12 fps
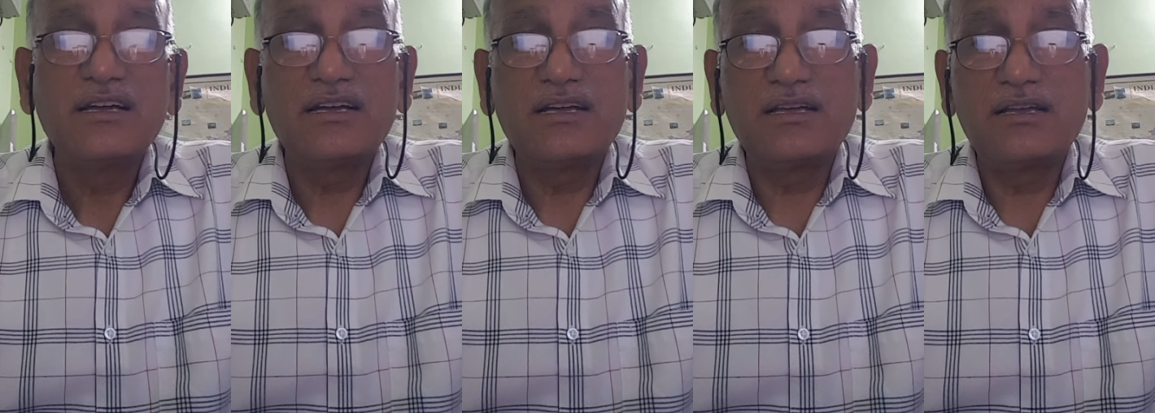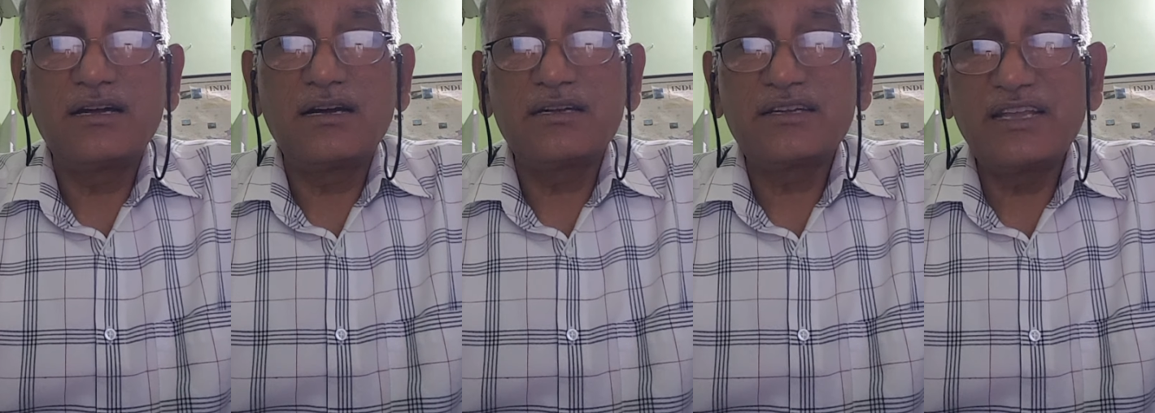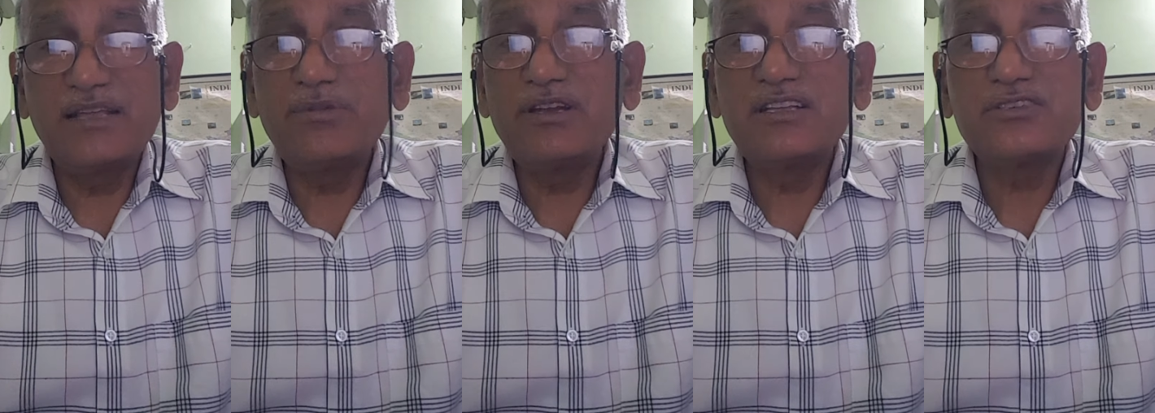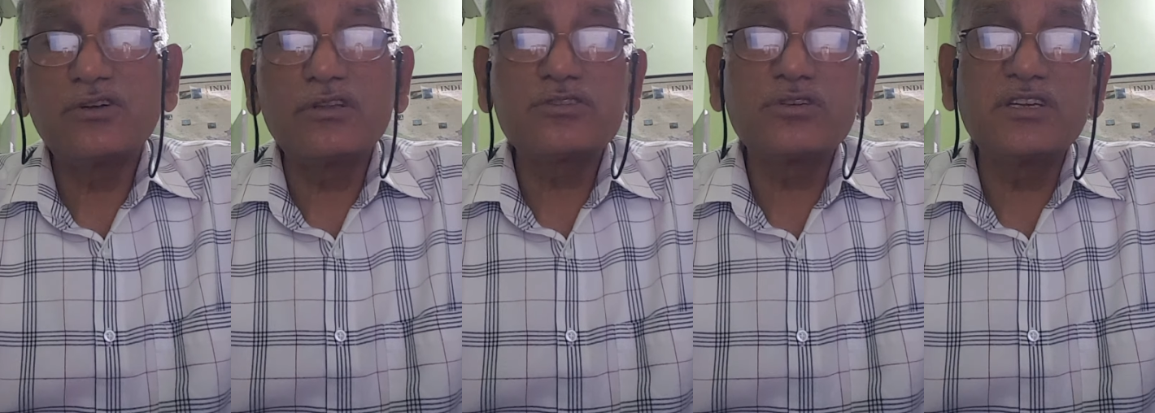uh, uh, table is
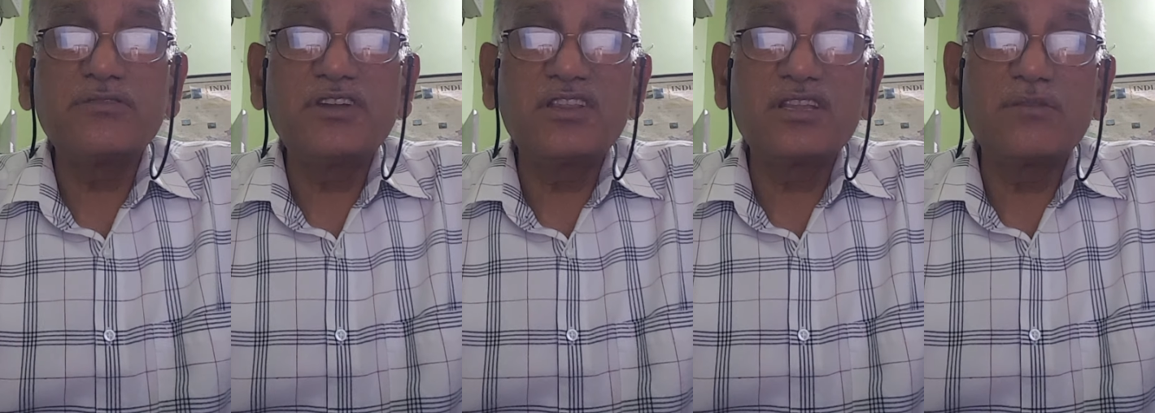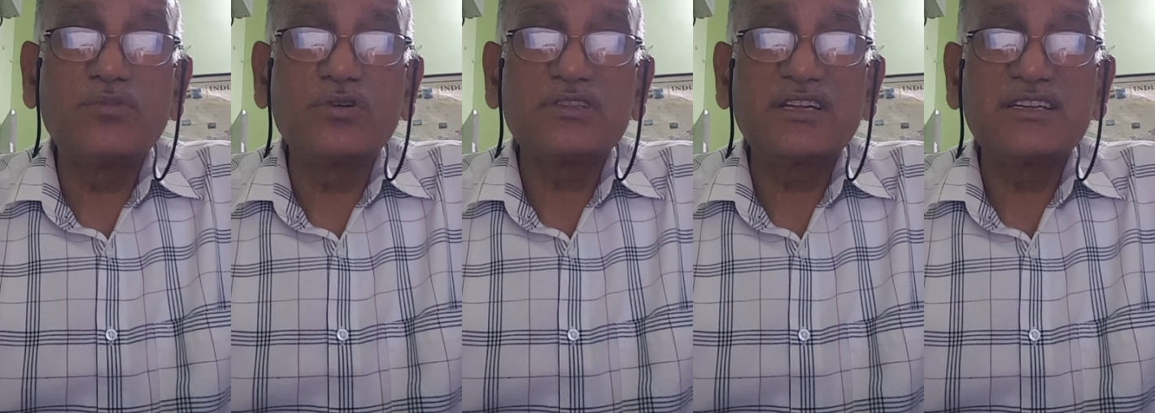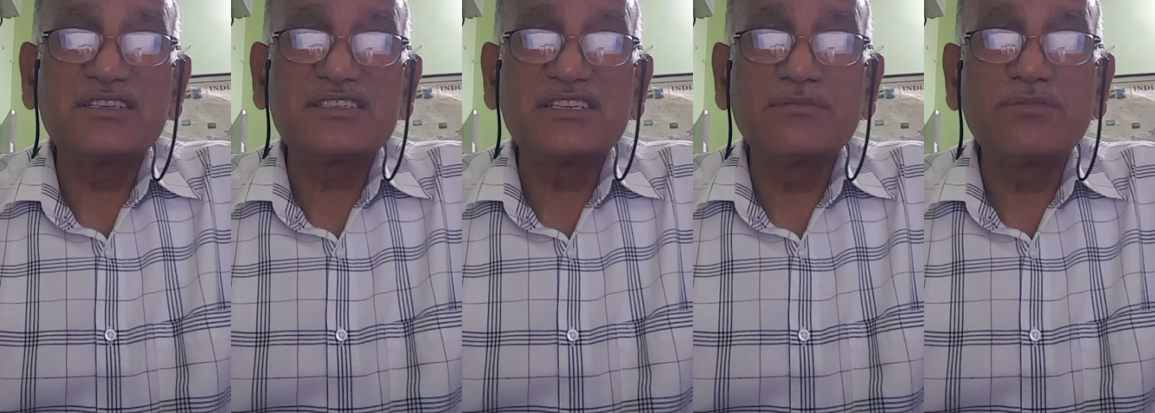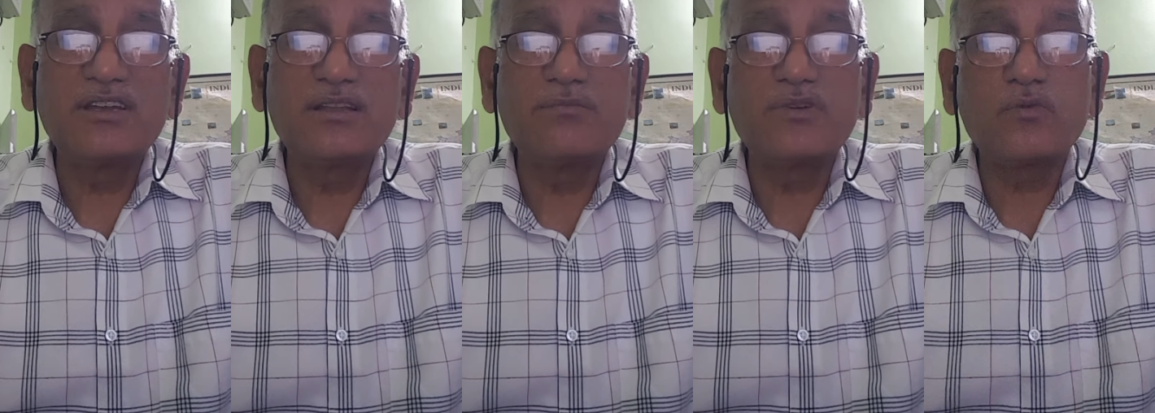also given in the book that is table
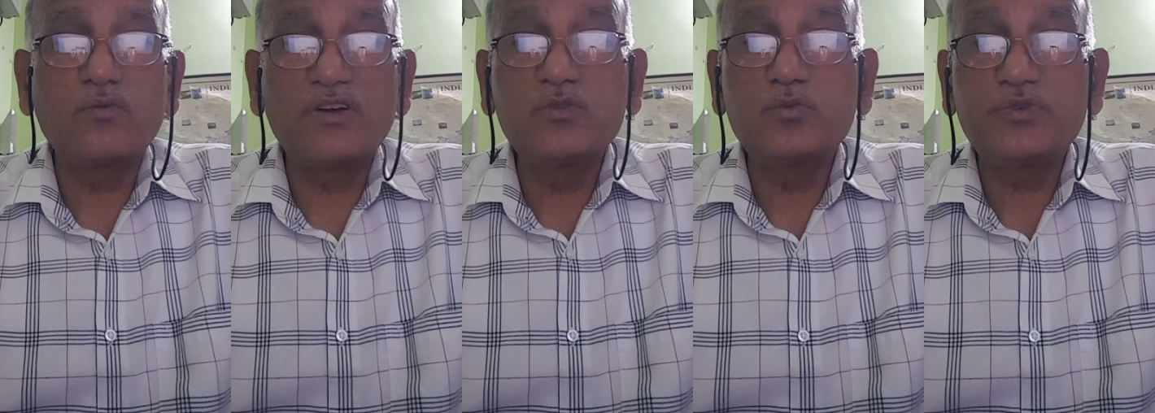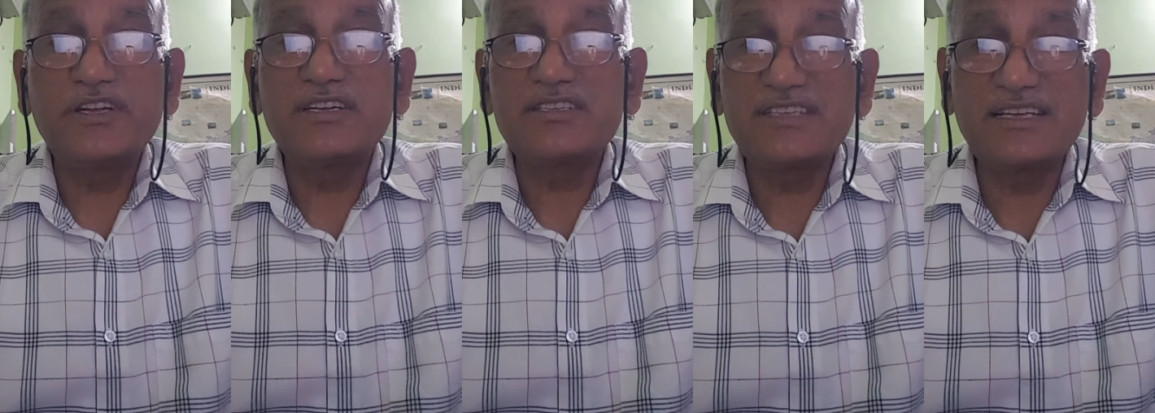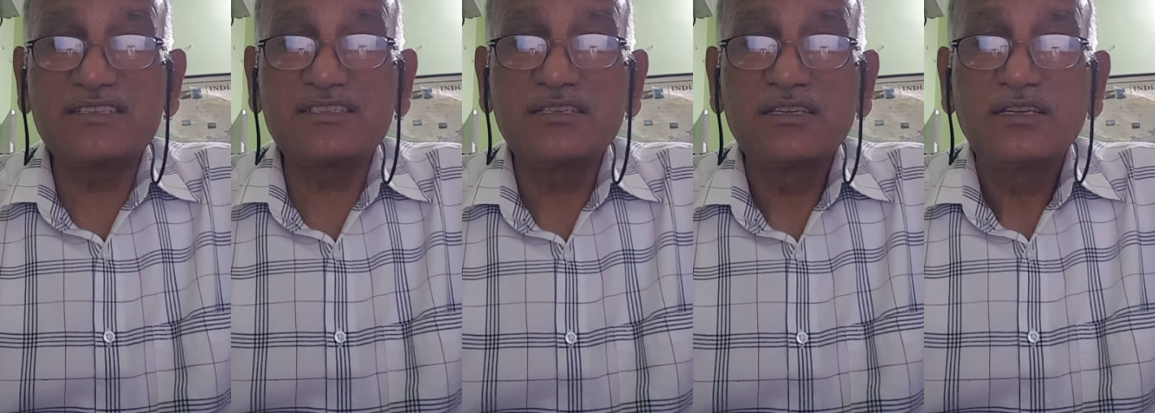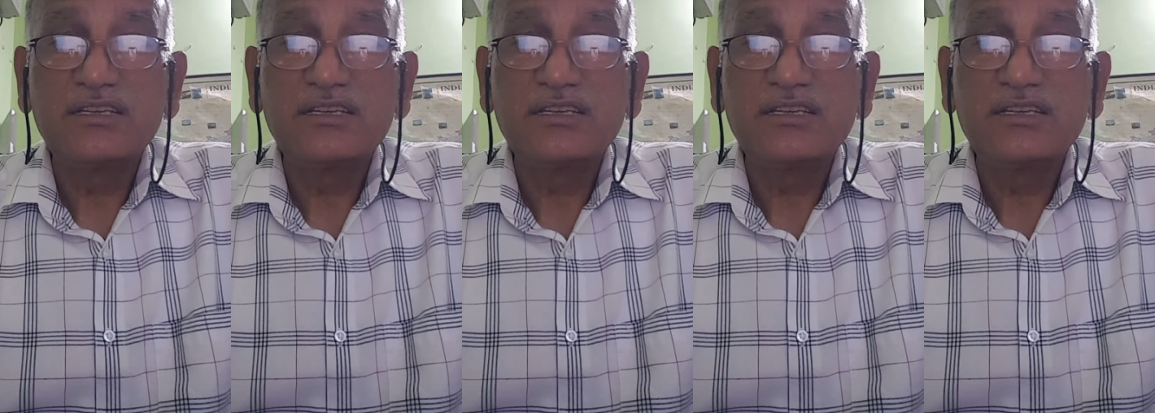number 1.6